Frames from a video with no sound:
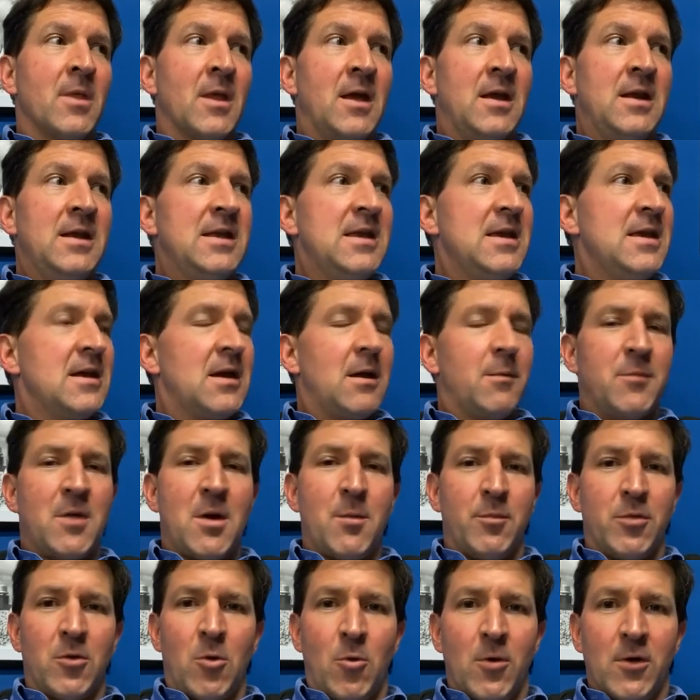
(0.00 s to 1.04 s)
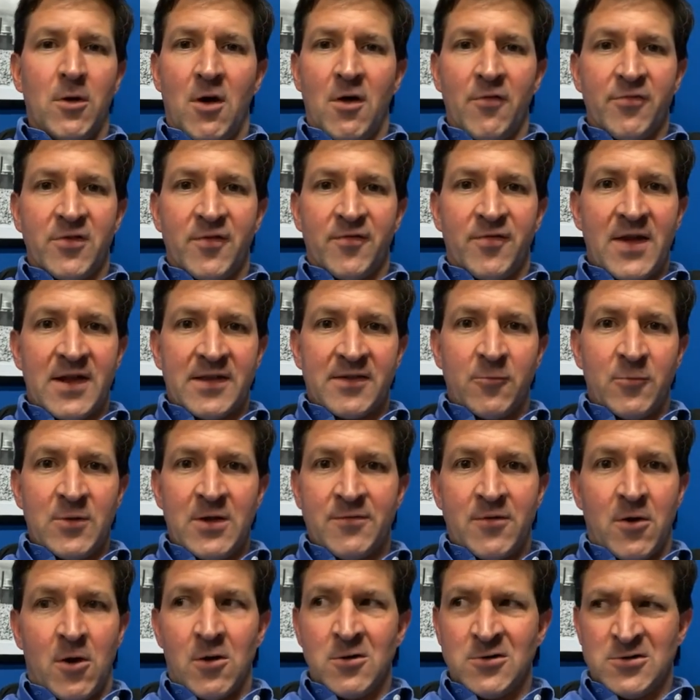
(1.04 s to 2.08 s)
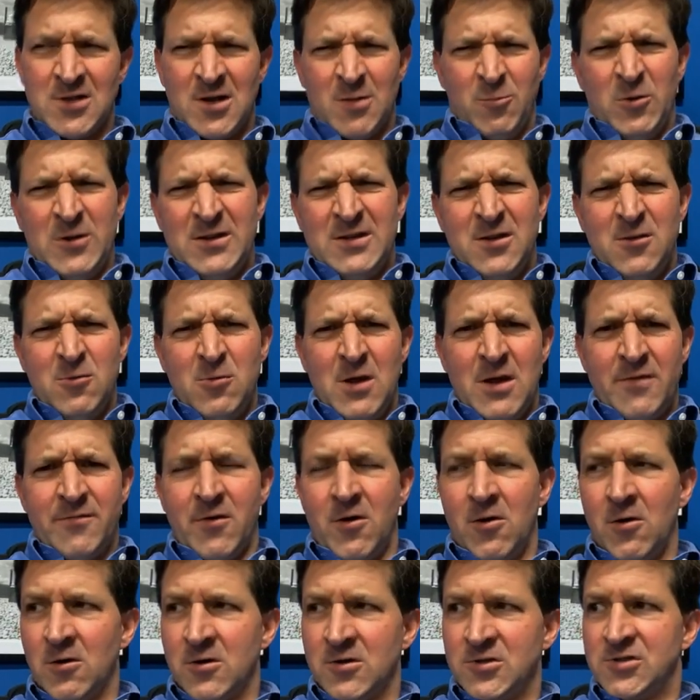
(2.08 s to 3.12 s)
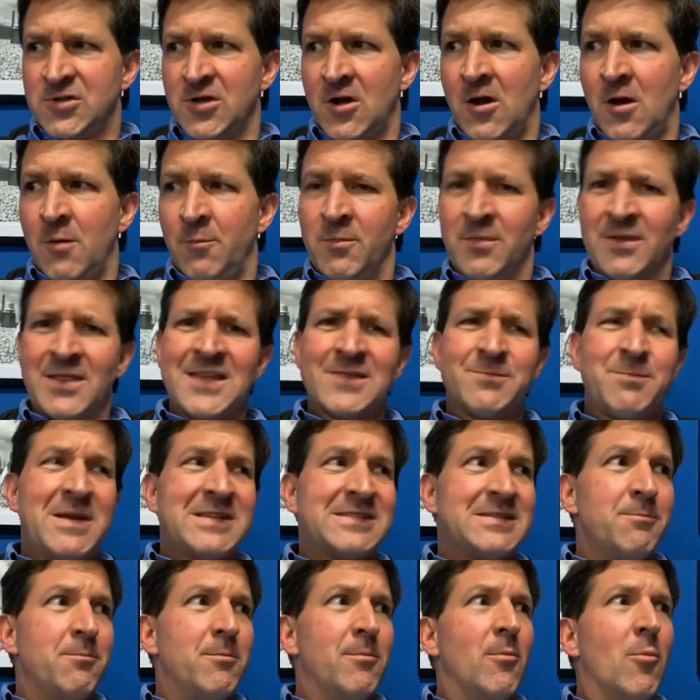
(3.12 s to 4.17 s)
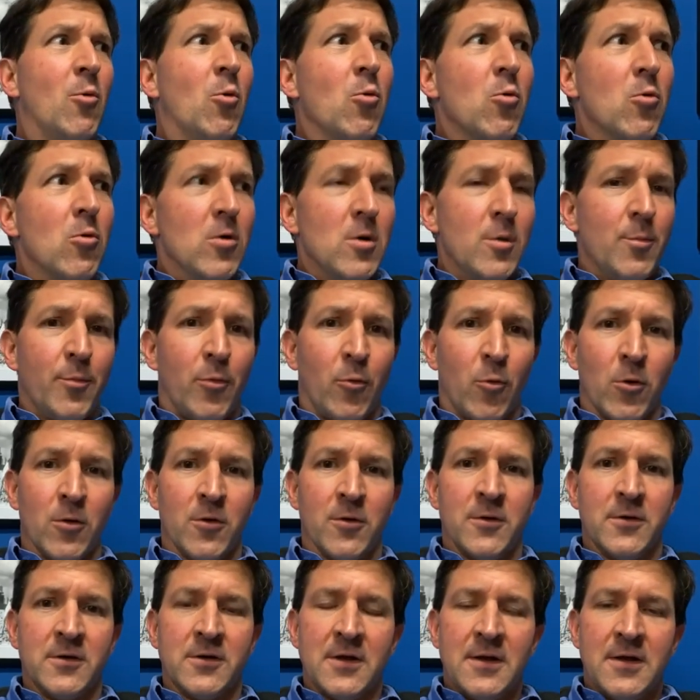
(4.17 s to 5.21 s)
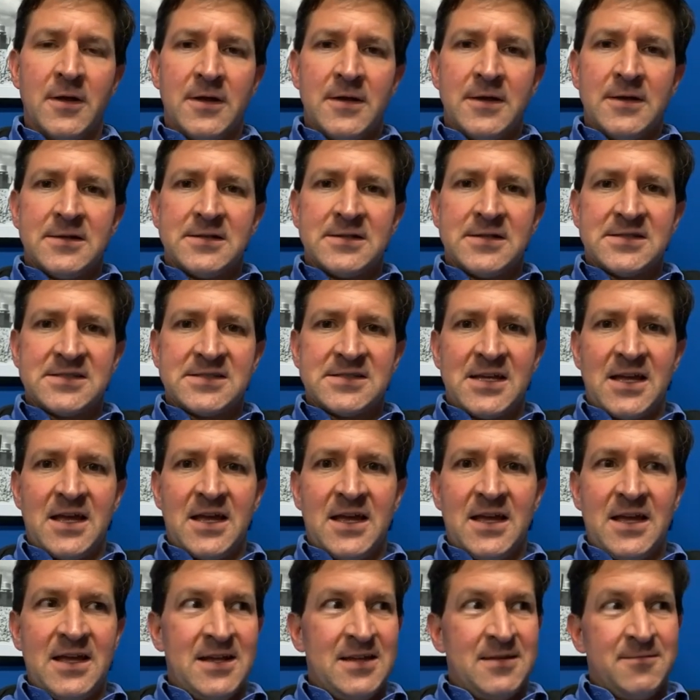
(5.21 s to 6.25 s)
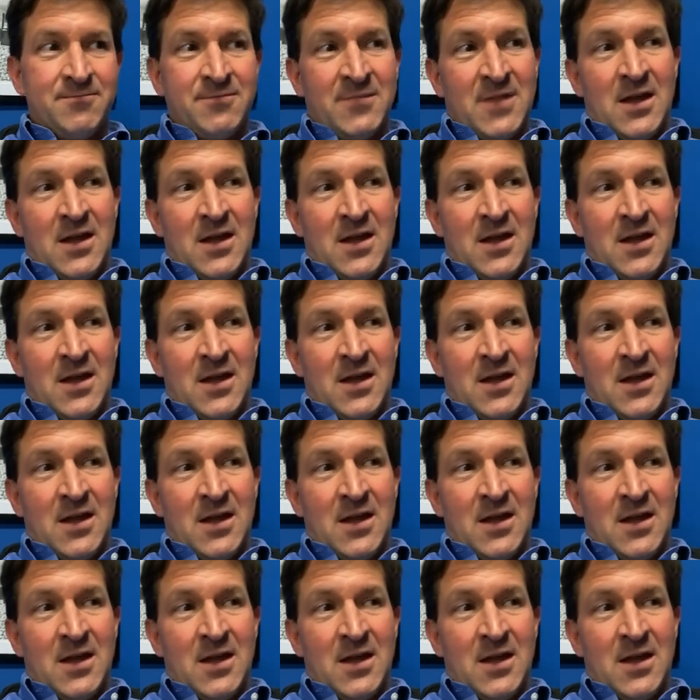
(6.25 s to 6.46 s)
And again, I'm not blowing off the fact that we have a hard job. We do have a hard job. But that makes it more important to say,